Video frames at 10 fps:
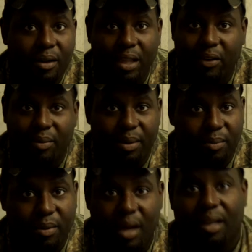There will
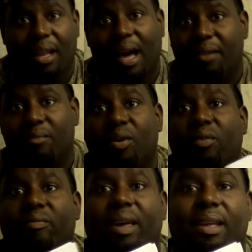be a lot of
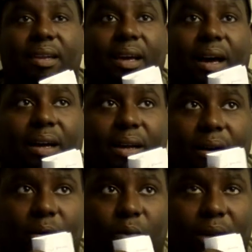movement
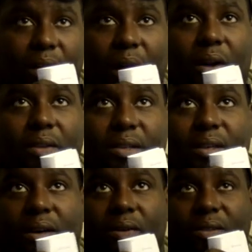when all the
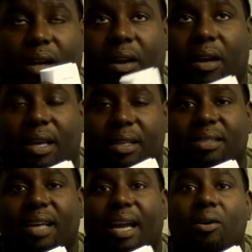does are in
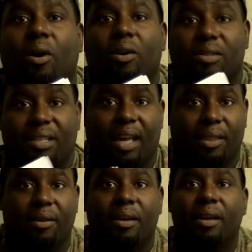cycle all
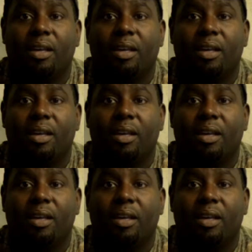together.